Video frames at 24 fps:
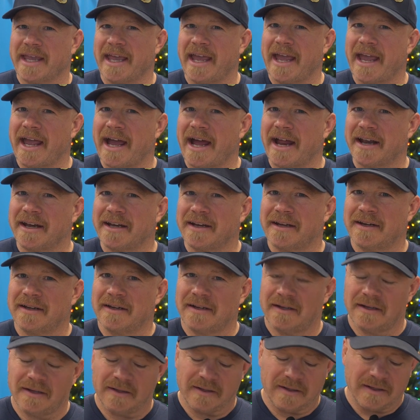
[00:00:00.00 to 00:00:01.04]
can.
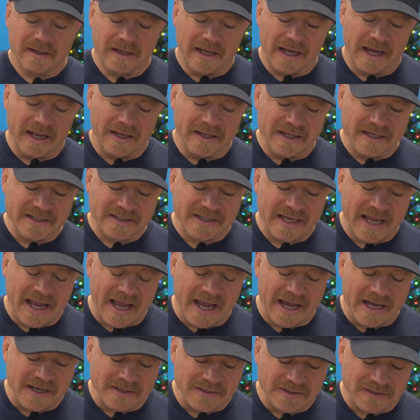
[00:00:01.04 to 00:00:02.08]
And this
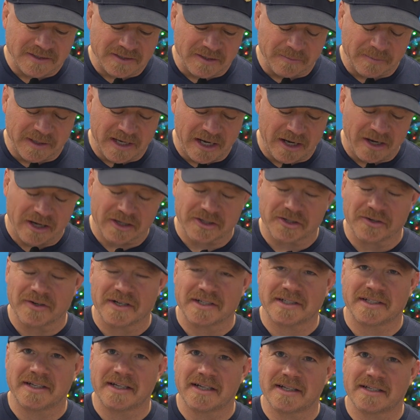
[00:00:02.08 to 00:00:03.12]
has some
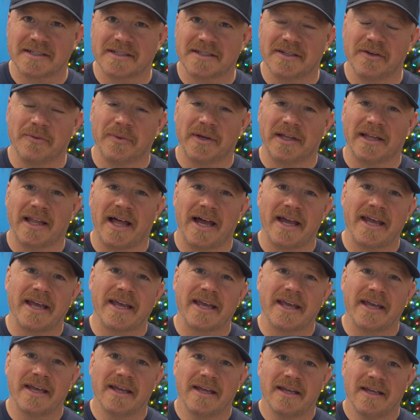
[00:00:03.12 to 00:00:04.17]
characteristics that we
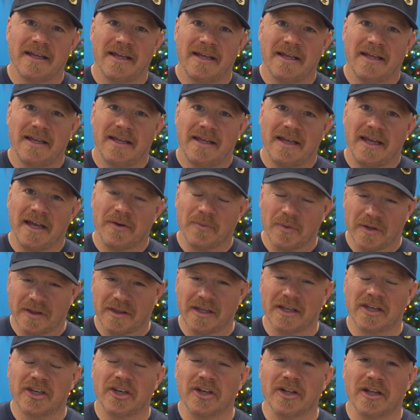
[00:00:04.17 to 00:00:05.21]
like and we
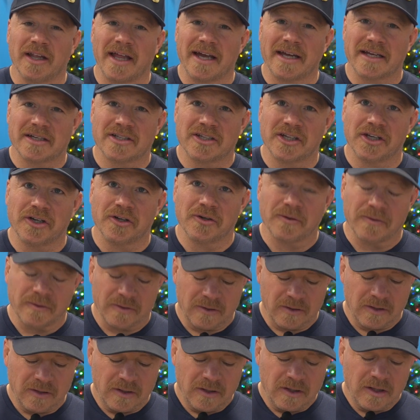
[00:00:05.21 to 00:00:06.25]
think you'll like too.
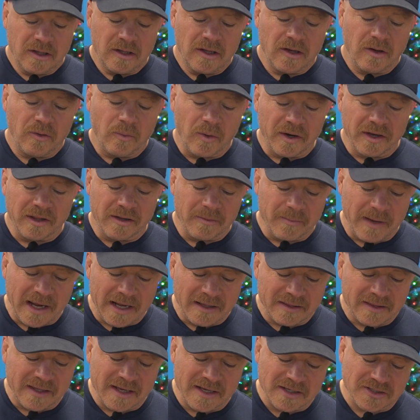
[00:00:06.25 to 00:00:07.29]
One of the
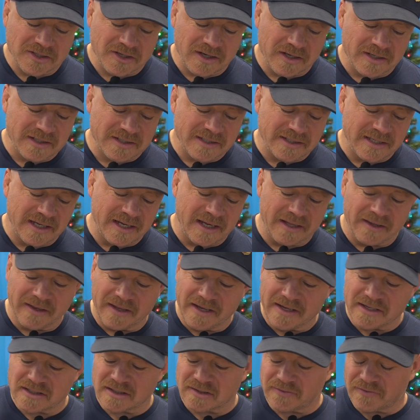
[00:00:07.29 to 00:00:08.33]
main things you're gonna see in
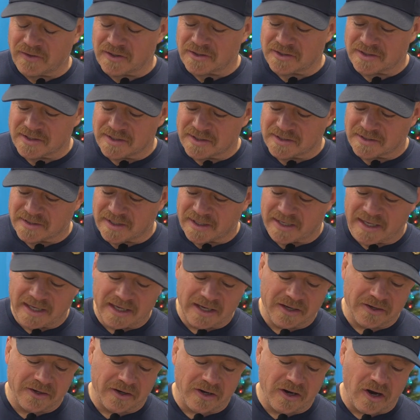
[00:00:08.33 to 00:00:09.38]
this versus the
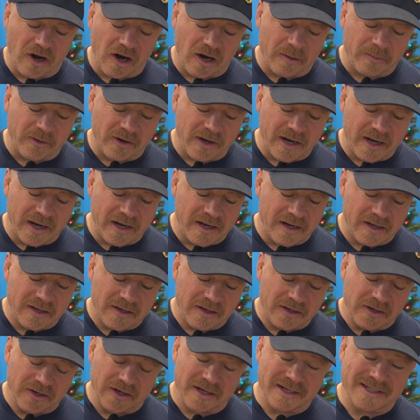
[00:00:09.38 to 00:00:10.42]
Keihin or carbureted,
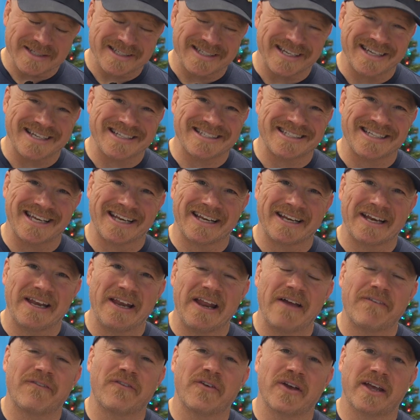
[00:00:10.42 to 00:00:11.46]
you're gonna see a
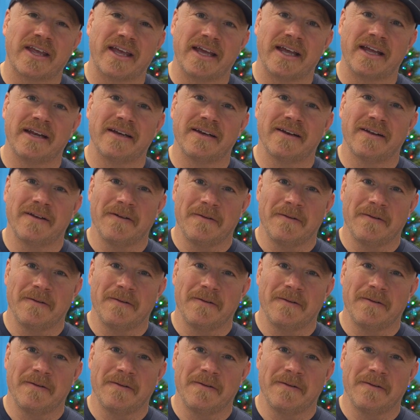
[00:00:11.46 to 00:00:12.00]
significant